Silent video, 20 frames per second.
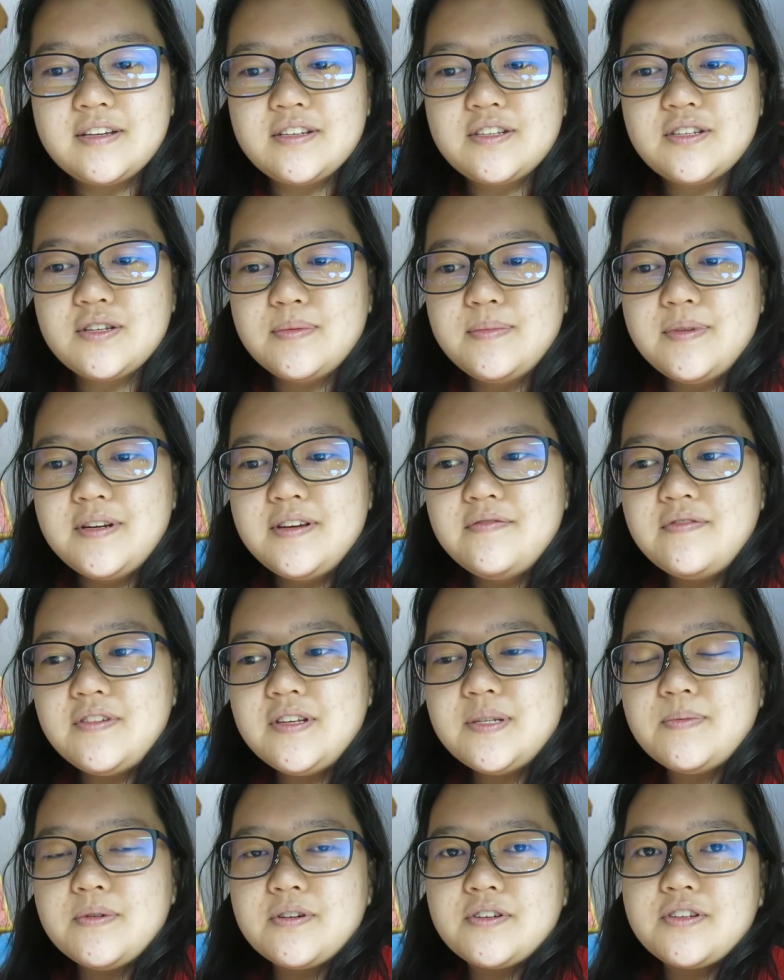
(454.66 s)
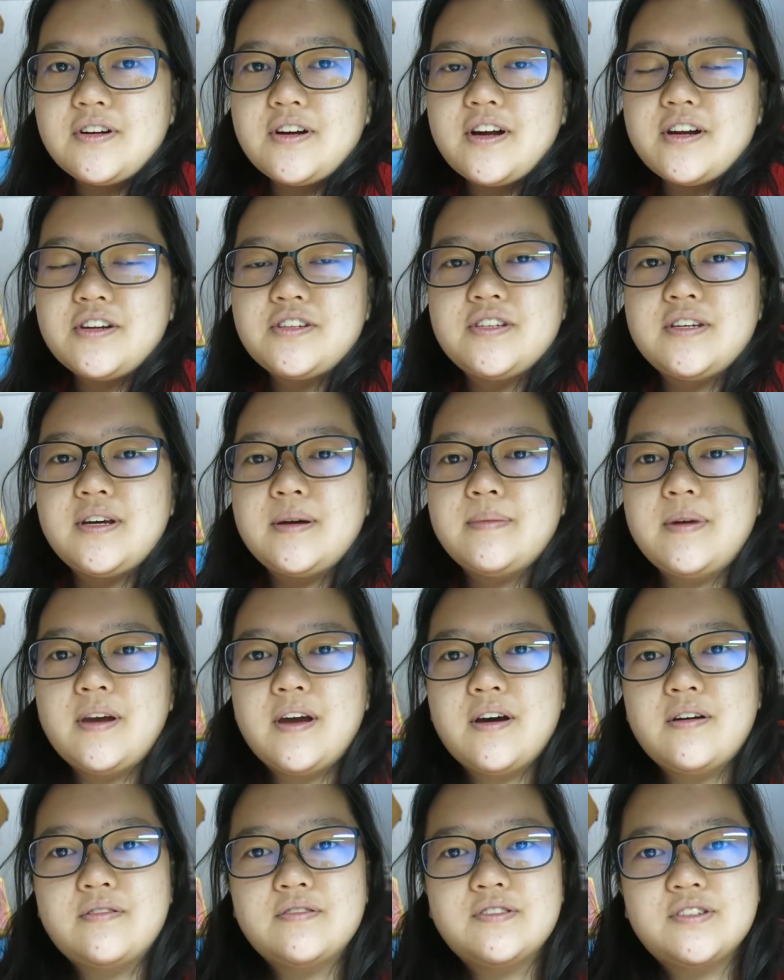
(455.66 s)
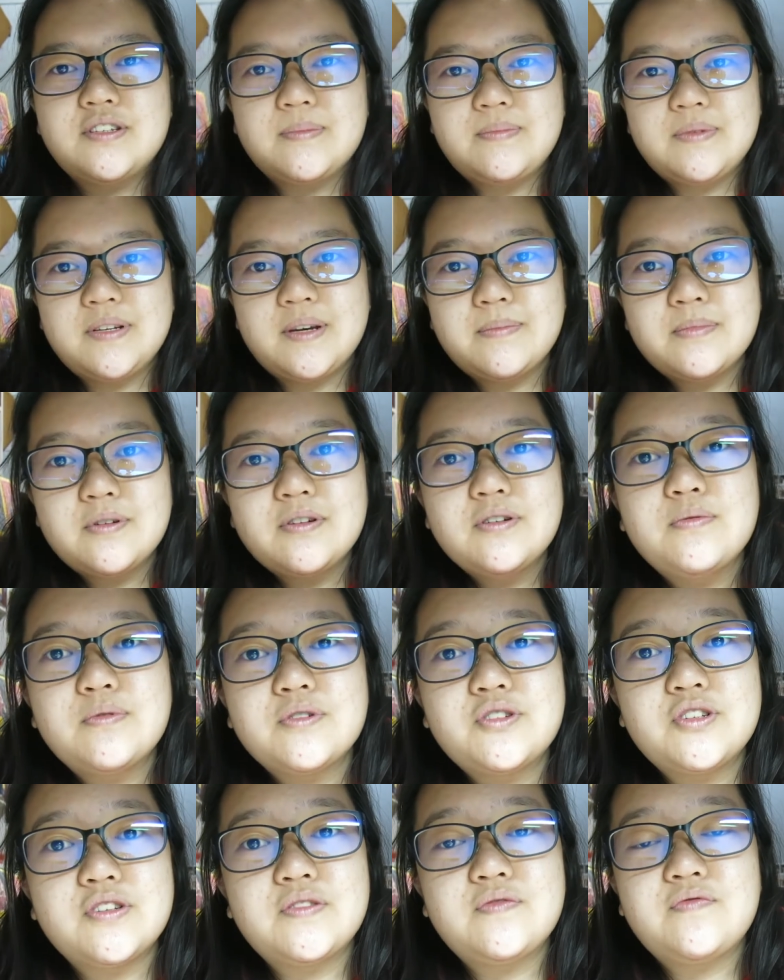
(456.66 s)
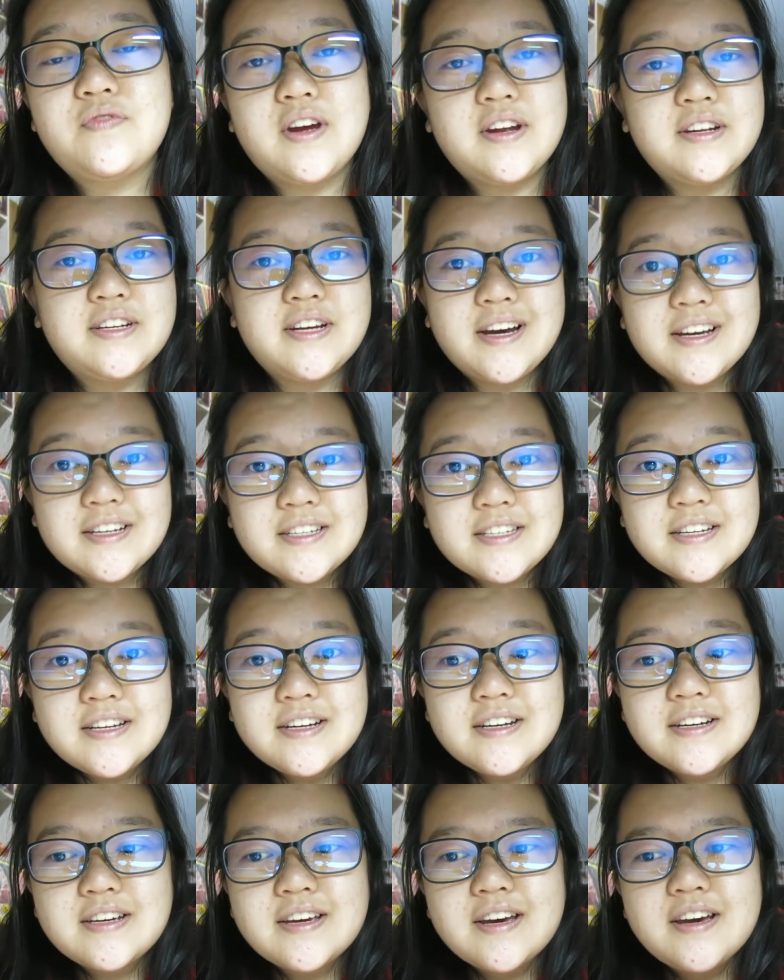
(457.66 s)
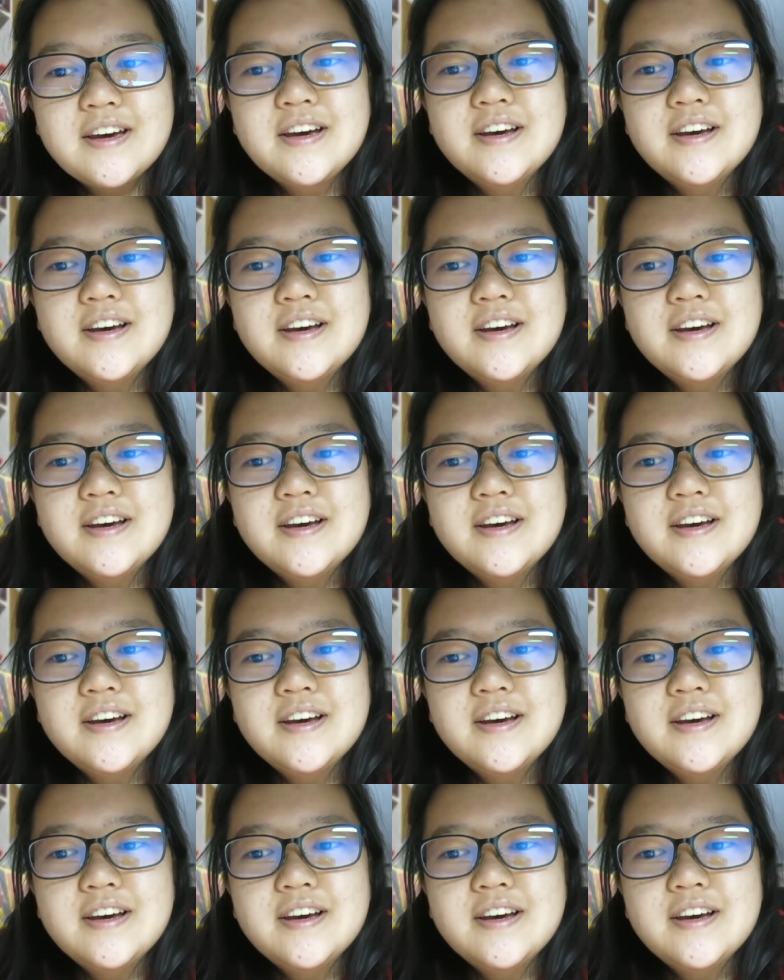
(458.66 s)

So many of these books are actually coming out in September, which is fantastic.